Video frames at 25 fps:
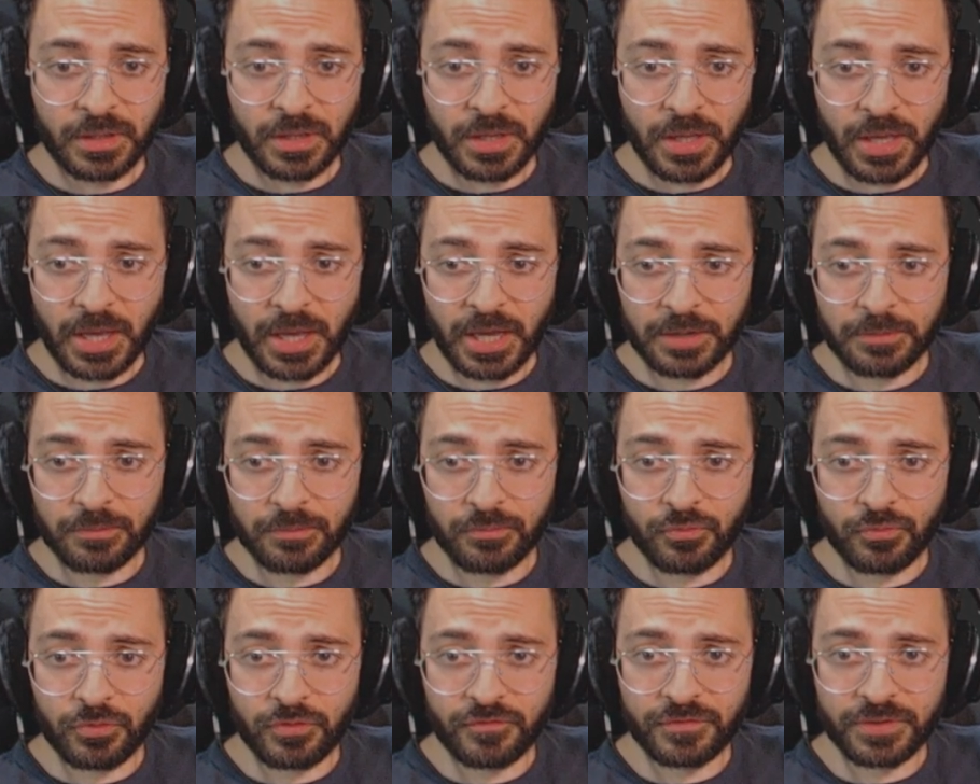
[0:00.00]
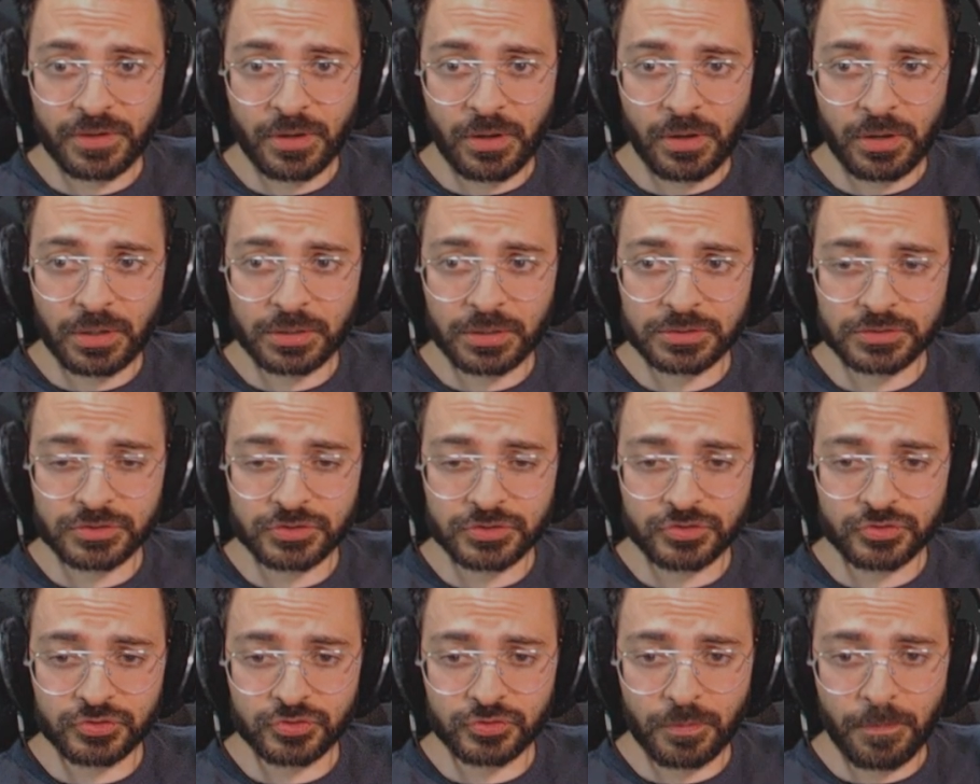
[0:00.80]
And moving on
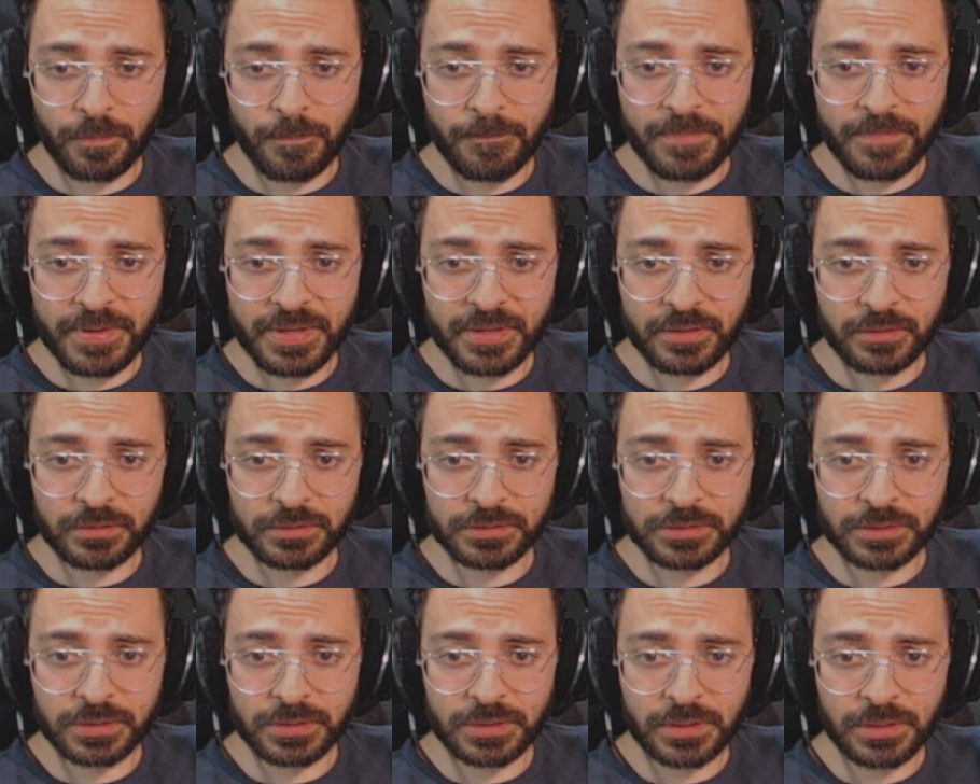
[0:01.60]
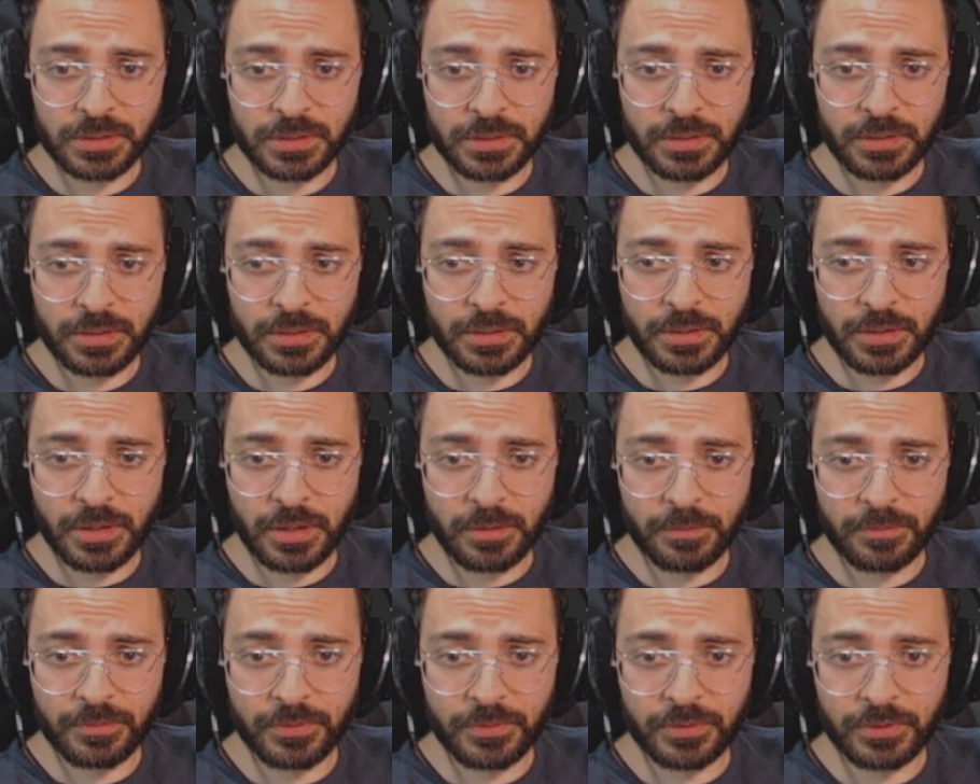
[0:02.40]
to build
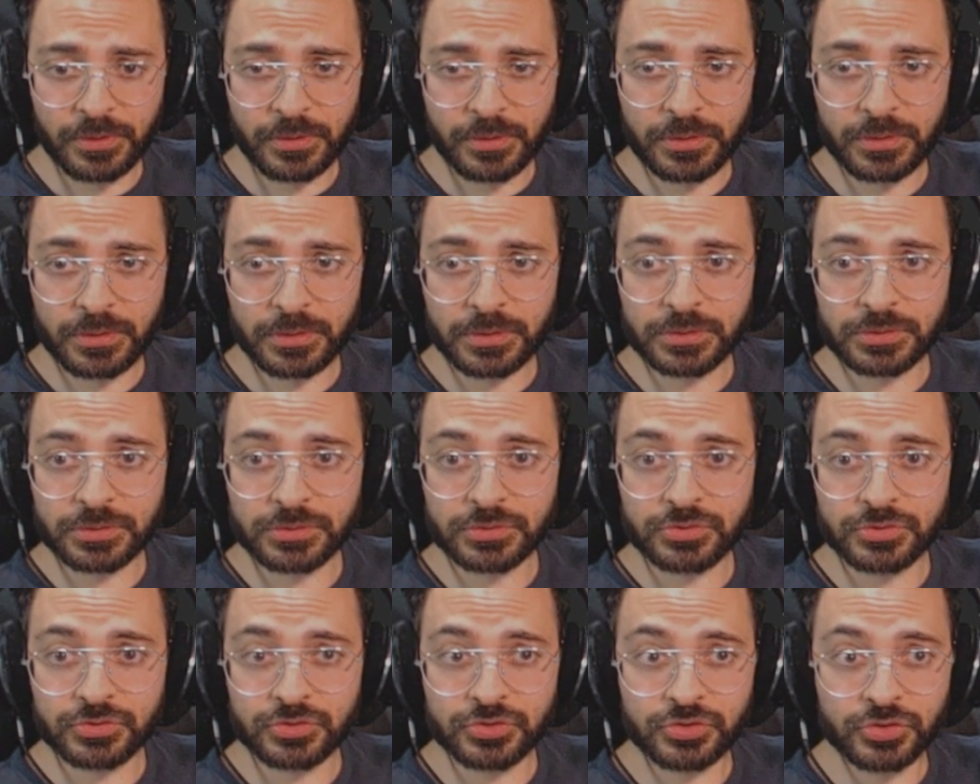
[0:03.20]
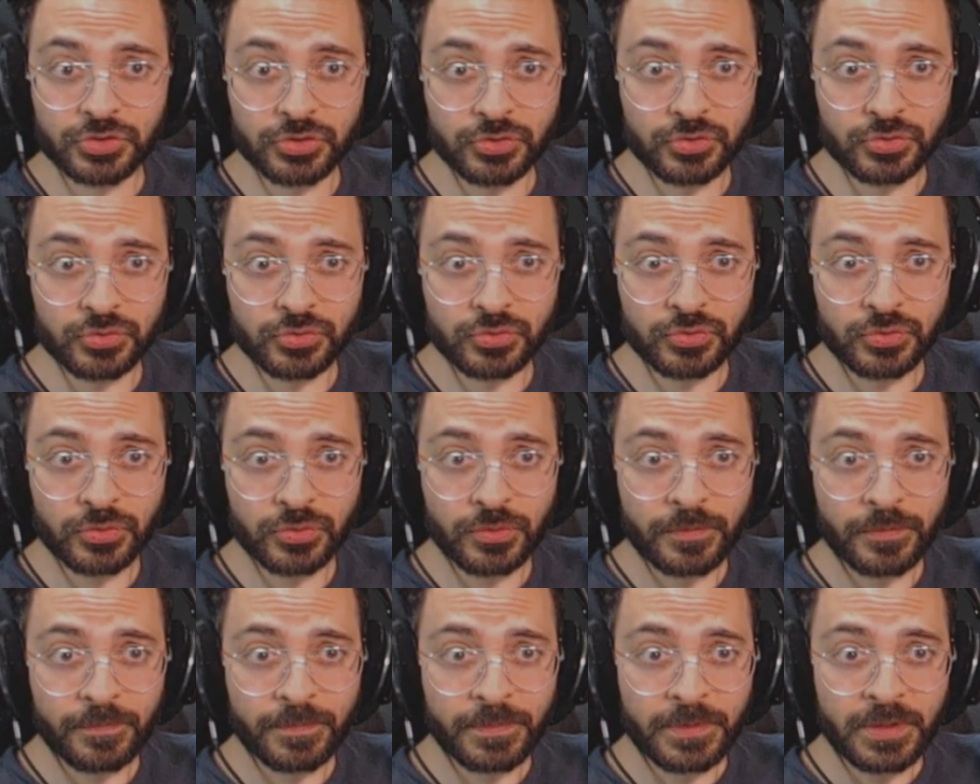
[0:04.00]
number 2,
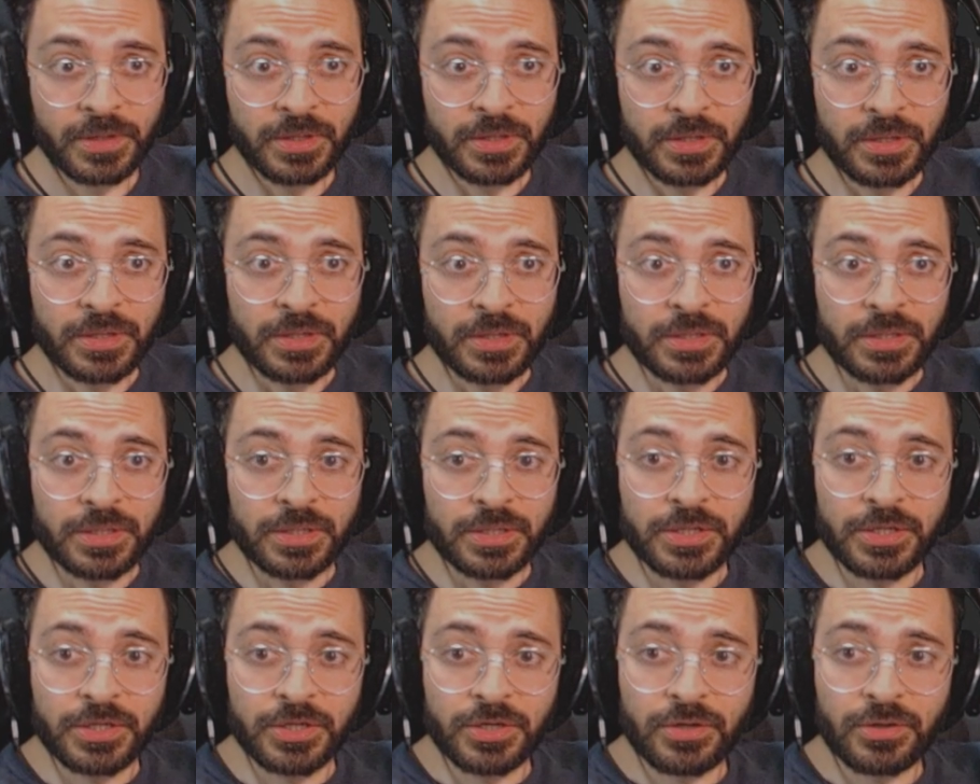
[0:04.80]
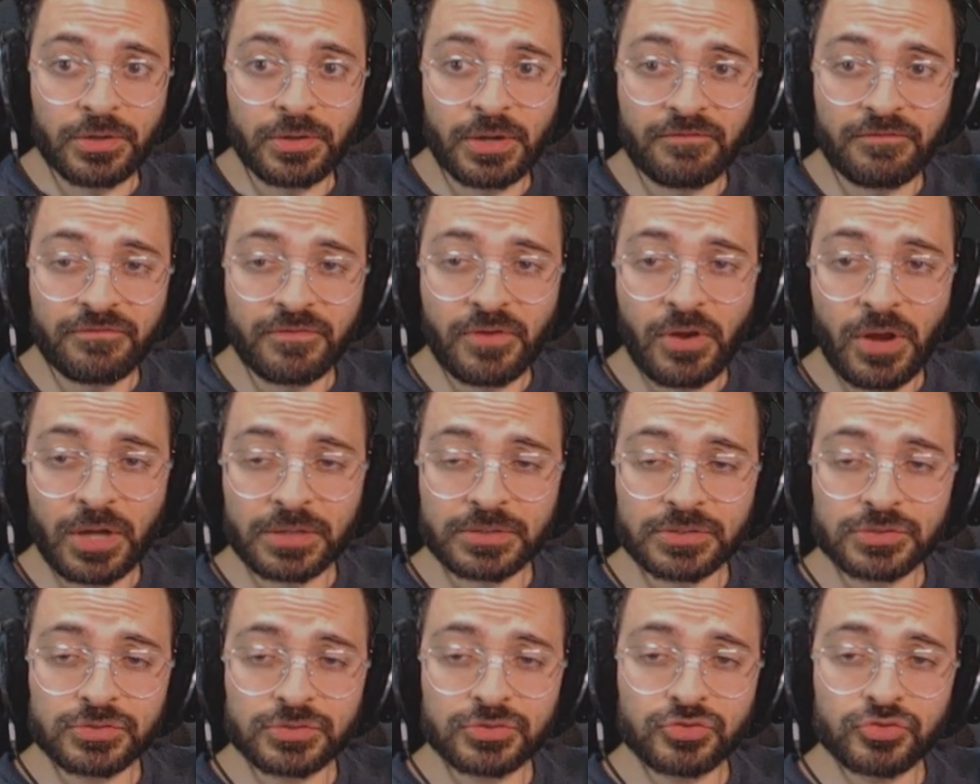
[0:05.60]
here I've
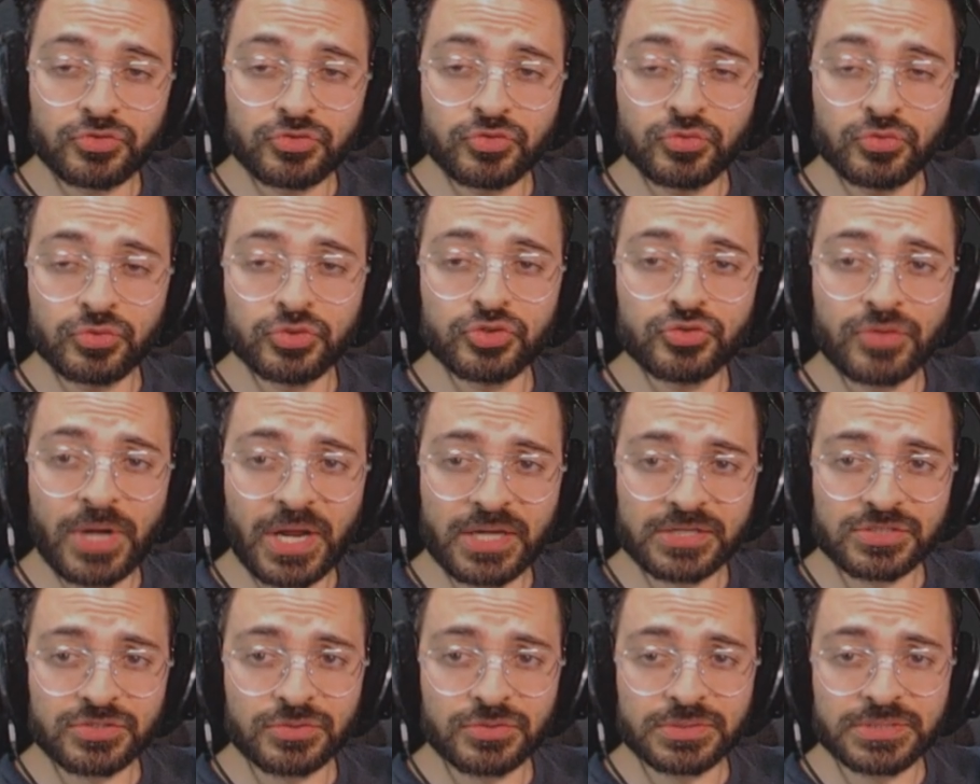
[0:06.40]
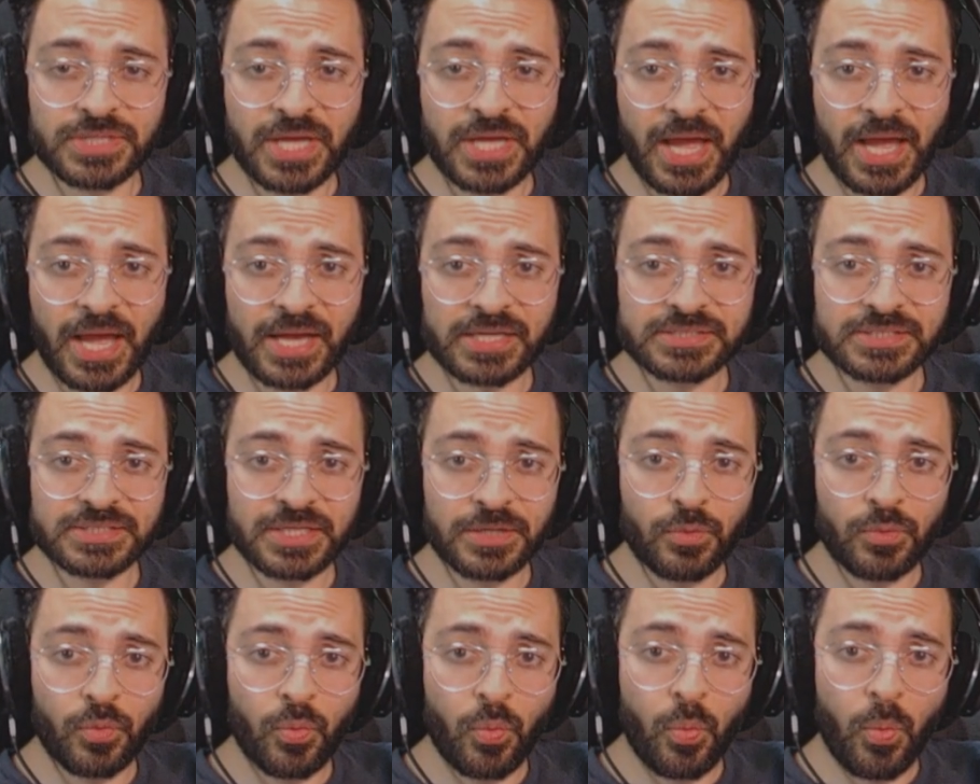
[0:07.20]
got 2 Draxos Axe
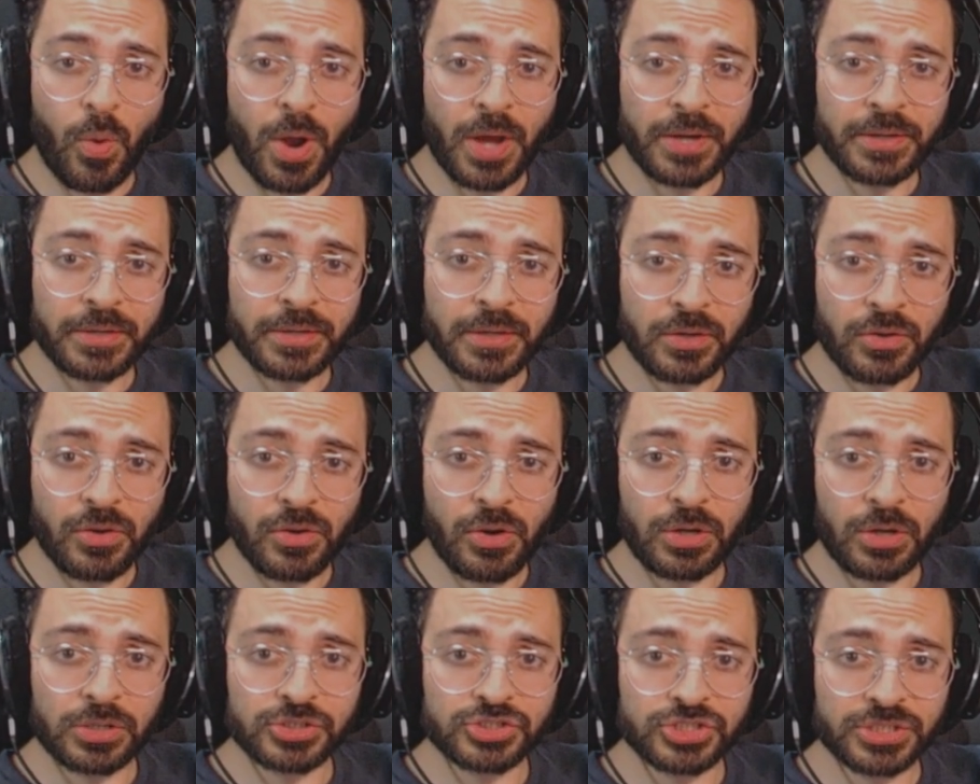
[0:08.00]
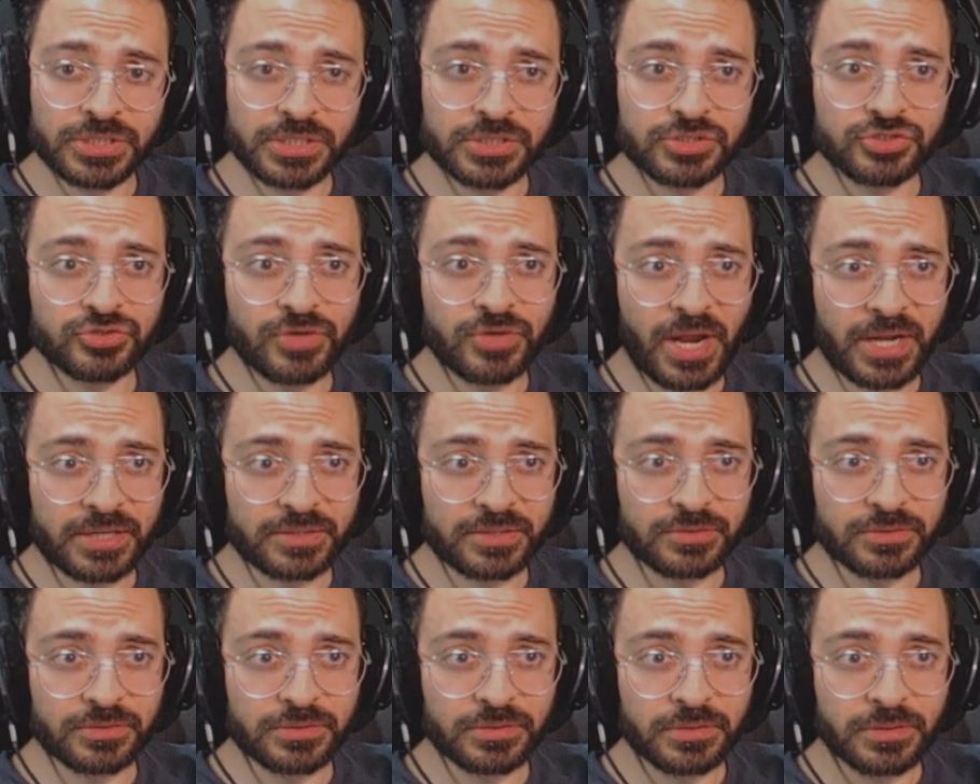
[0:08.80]
and 1 Caution
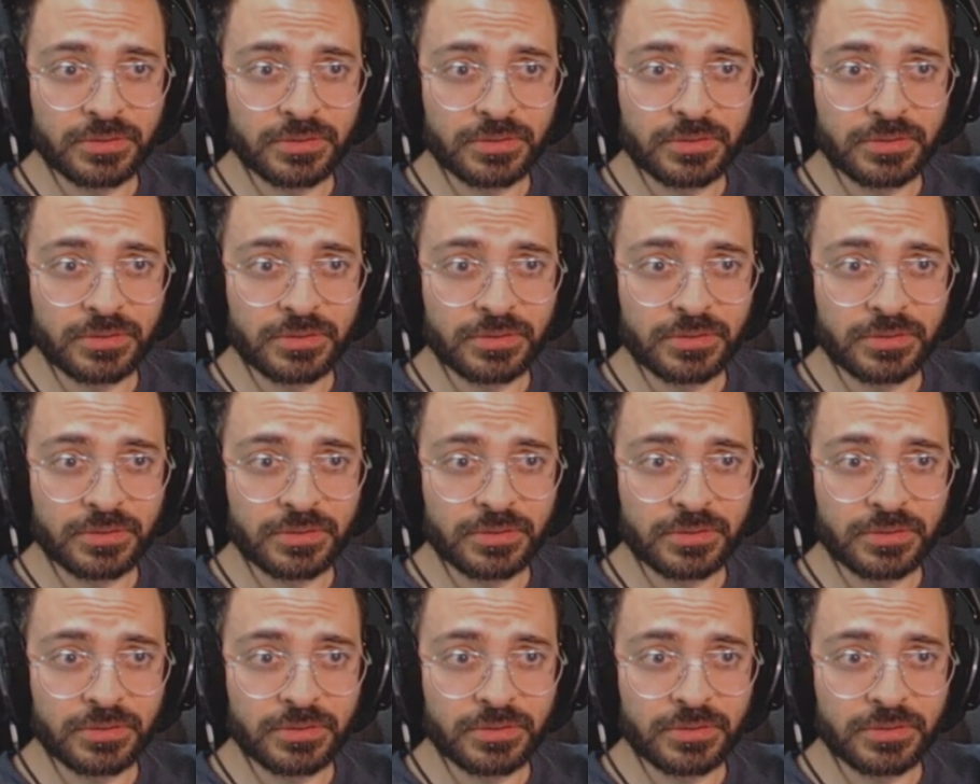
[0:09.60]
Attractor.